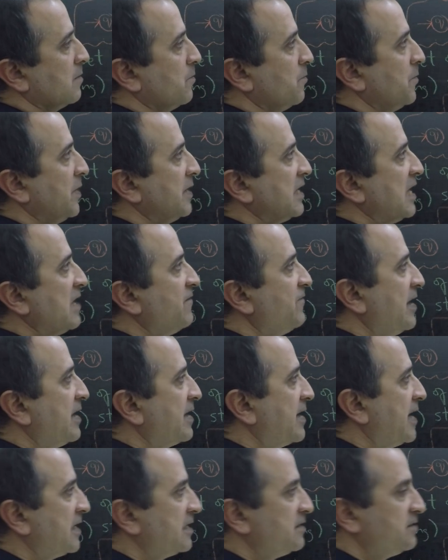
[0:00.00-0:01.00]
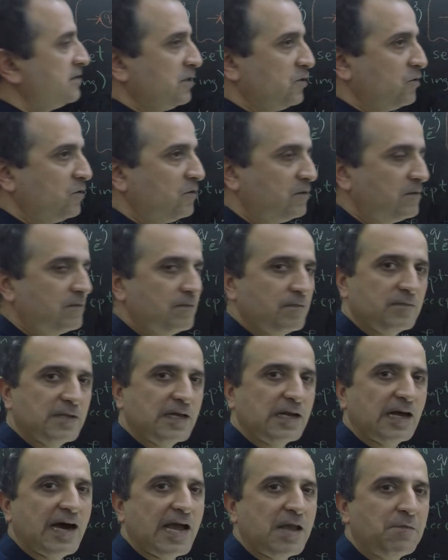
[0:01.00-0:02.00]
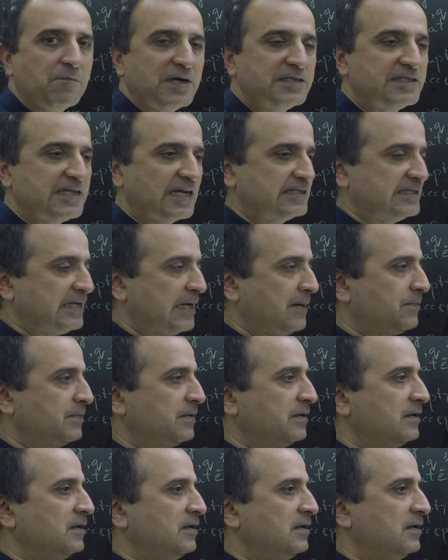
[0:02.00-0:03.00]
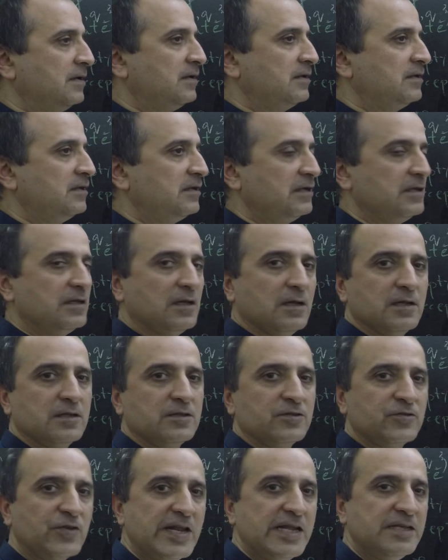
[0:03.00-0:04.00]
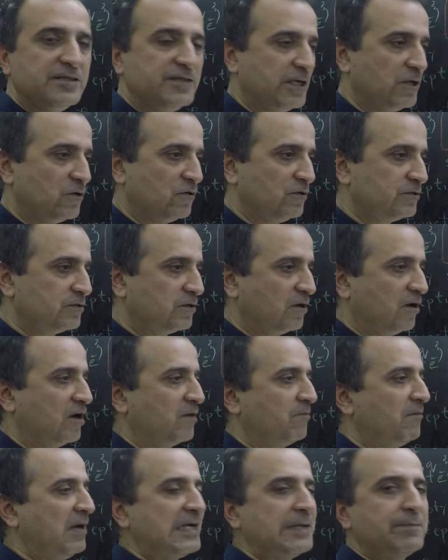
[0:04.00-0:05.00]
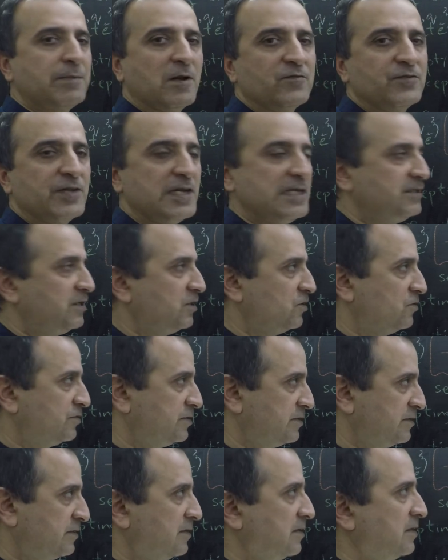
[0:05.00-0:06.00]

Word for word: But if I get a 0, then I must accept 3 zeros or multiple of 3 zeros.